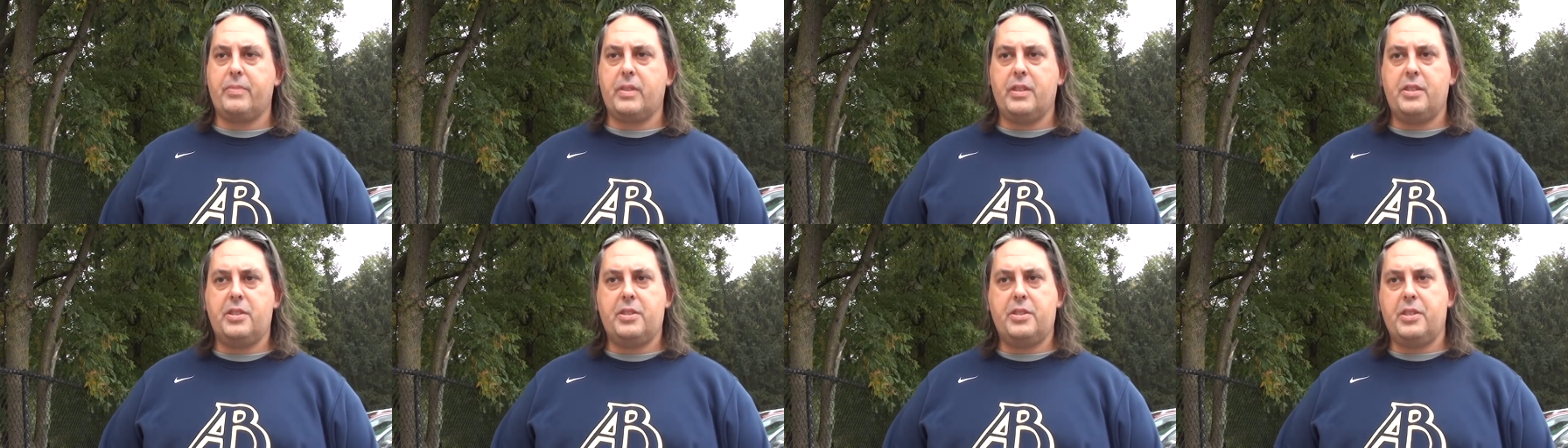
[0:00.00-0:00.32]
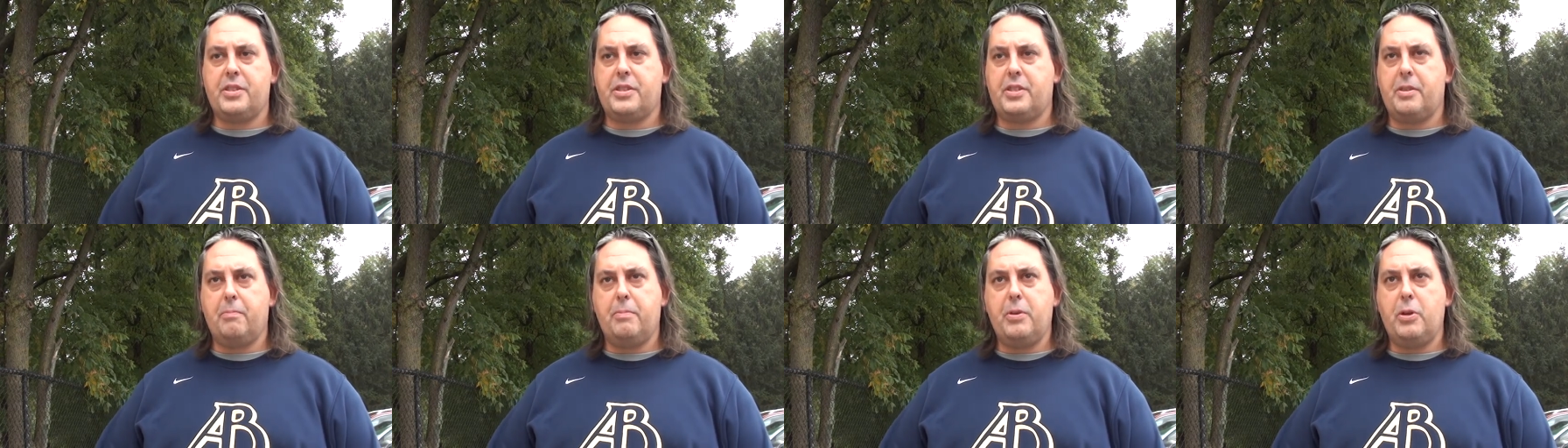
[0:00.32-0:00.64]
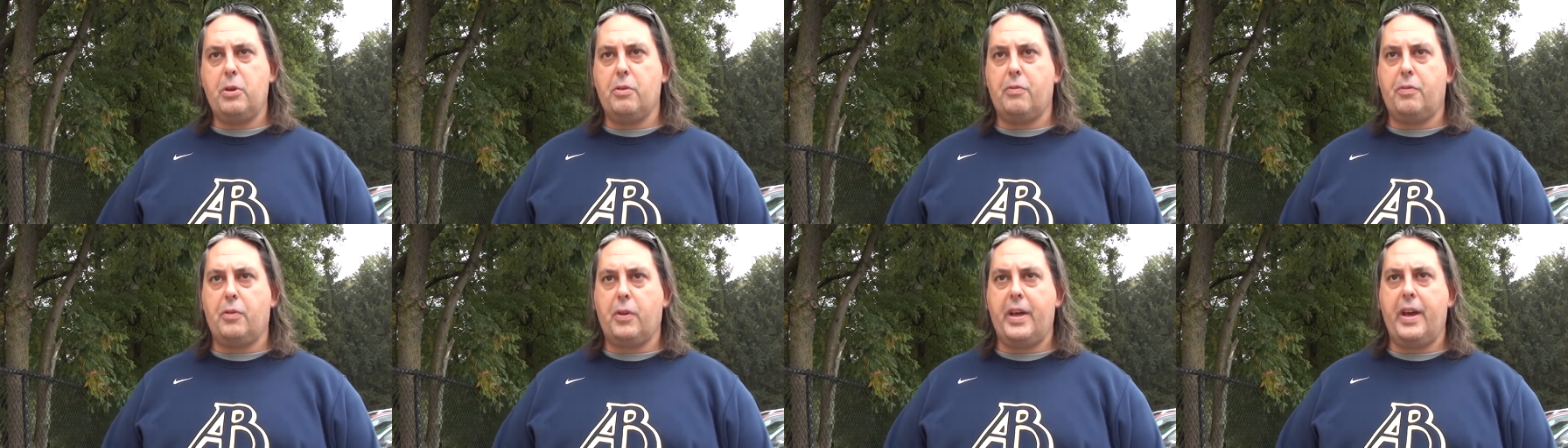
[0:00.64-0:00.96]
it's just a
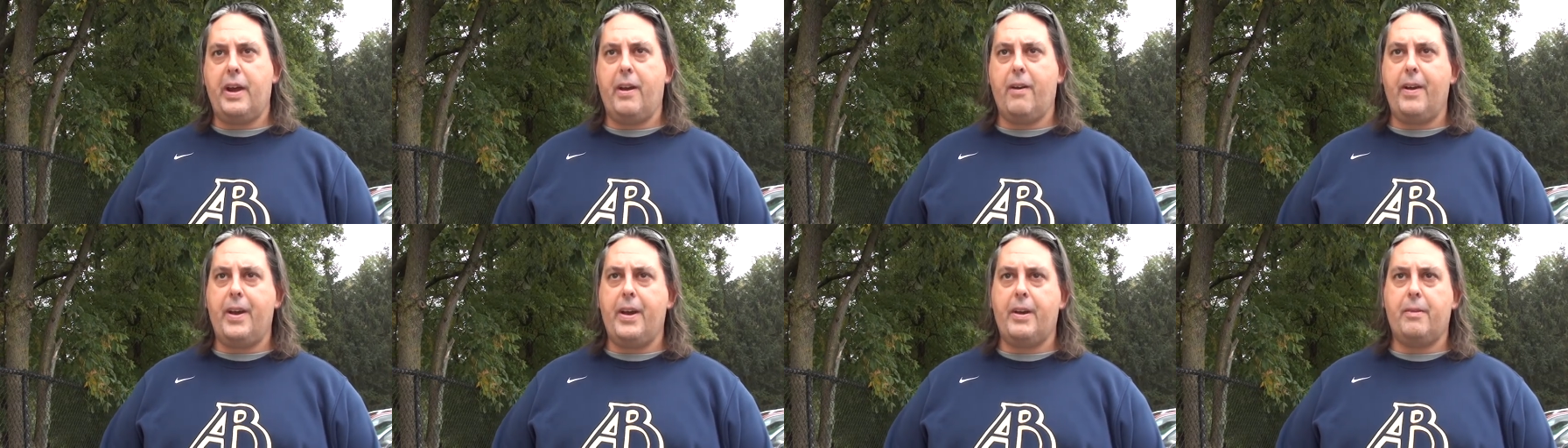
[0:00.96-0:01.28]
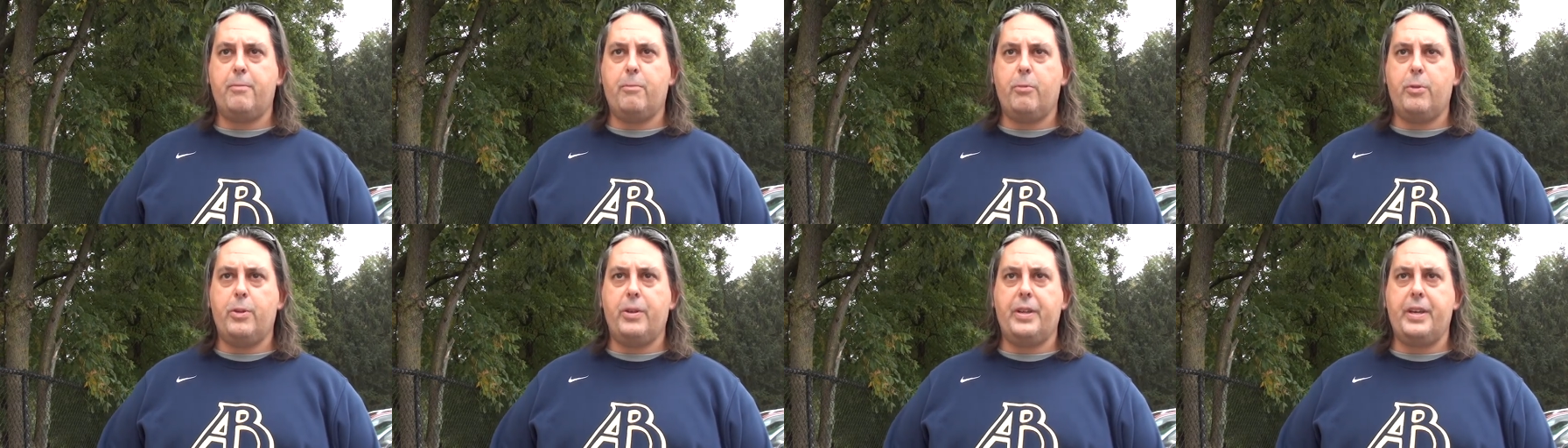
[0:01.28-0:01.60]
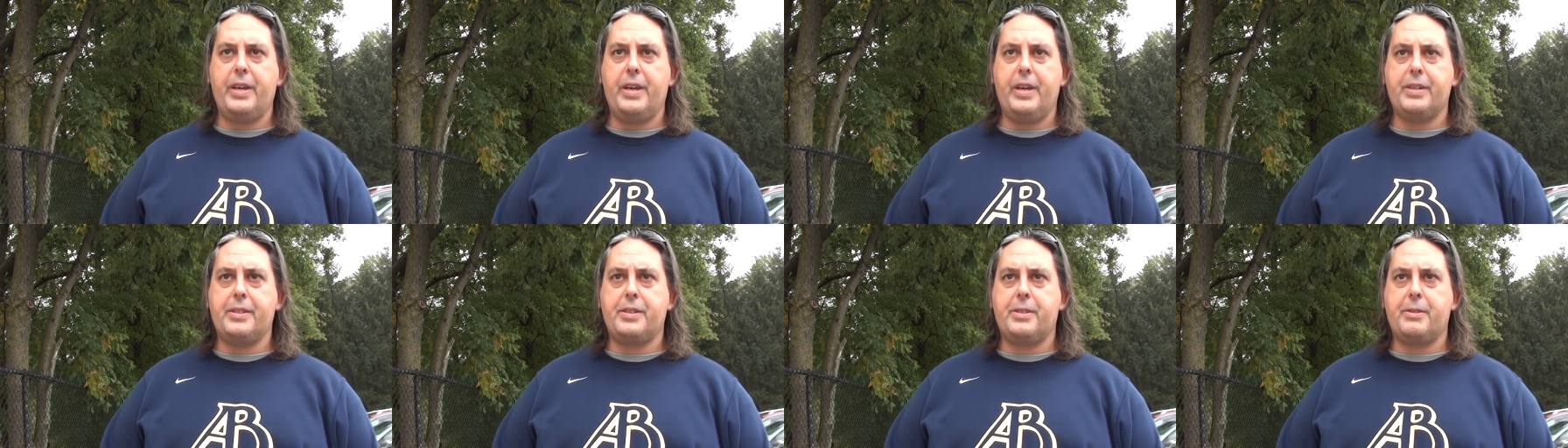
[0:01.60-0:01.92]
beautiful area,
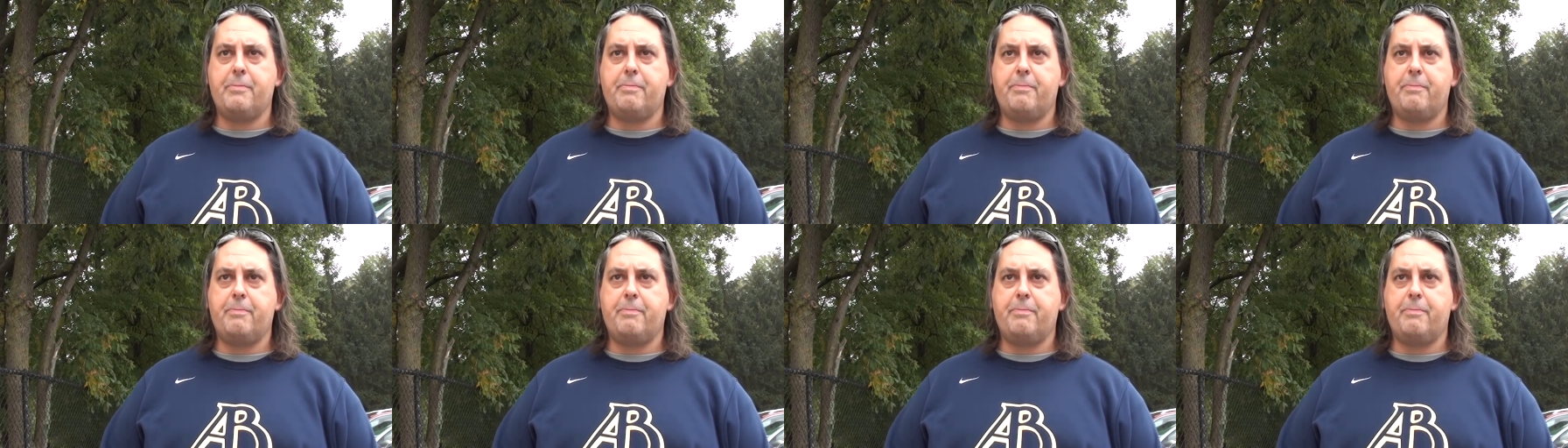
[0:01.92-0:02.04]
really is.